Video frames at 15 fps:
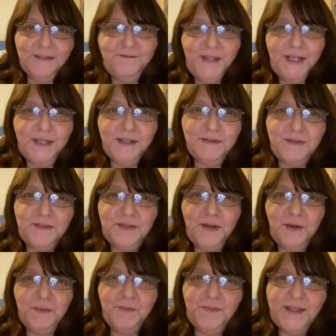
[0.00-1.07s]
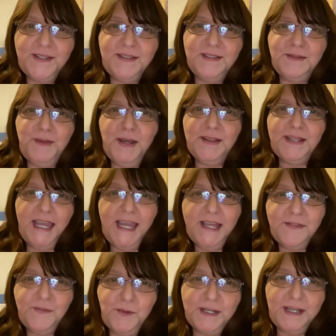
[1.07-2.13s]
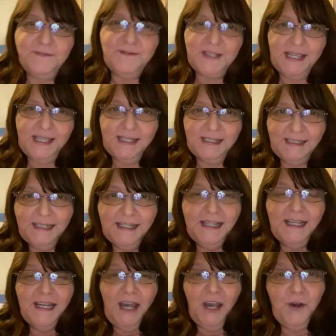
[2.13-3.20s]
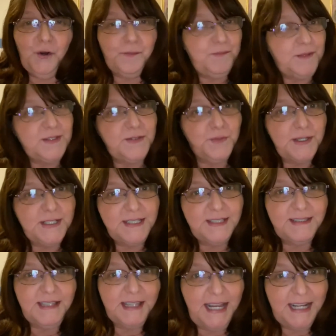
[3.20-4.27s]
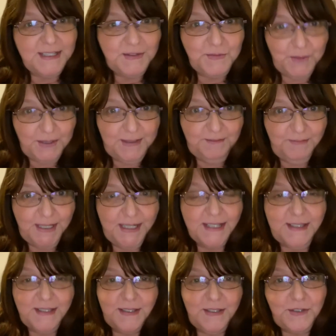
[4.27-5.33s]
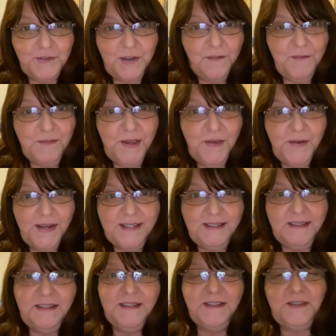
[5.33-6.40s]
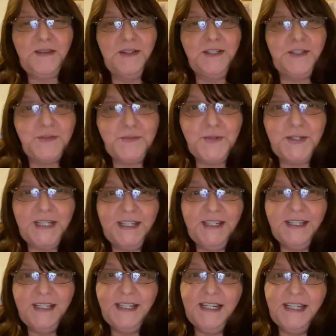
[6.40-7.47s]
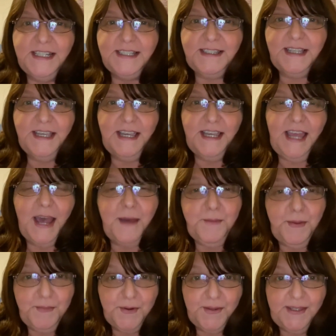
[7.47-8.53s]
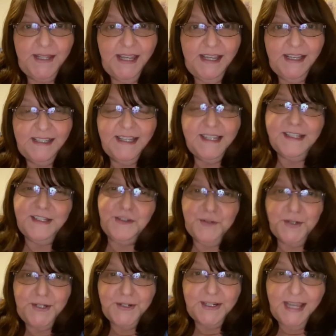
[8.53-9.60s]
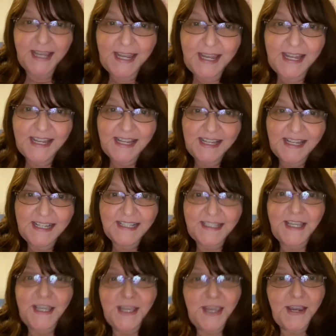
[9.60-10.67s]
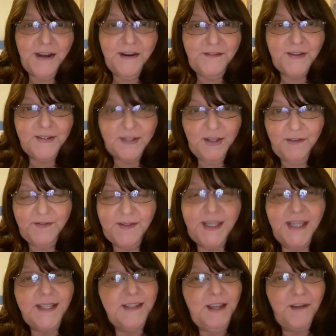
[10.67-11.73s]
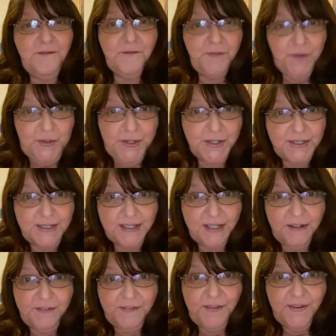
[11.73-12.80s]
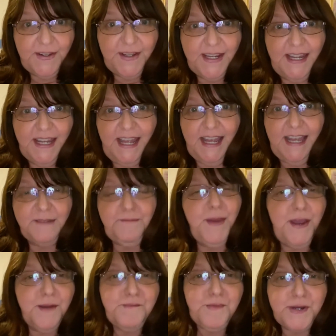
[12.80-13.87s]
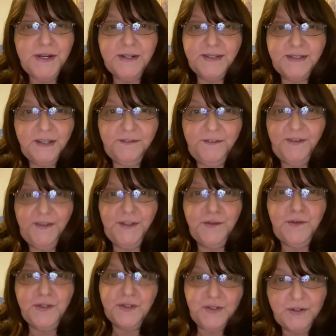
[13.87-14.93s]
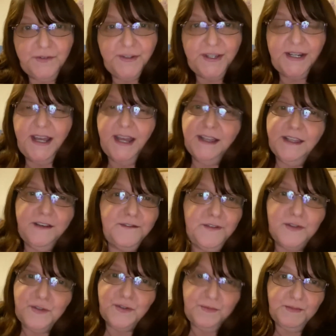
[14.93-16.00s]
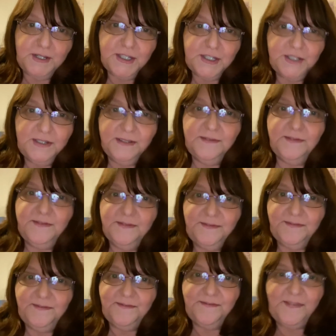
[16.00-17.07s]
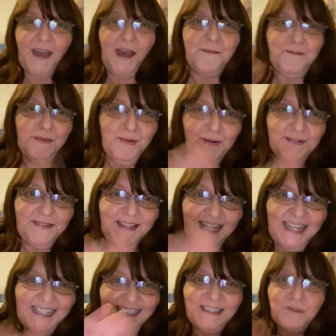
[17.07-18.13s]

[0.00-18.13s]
videos, so this is about the eighth one I've taken. I hope this one is the last one because this is driving me crazy. So I just want to say happy birthday, enjoy your day, take care of yourself, take time for yourself, and pamper yourself. You deserve it. I love you so much. Happy birthday.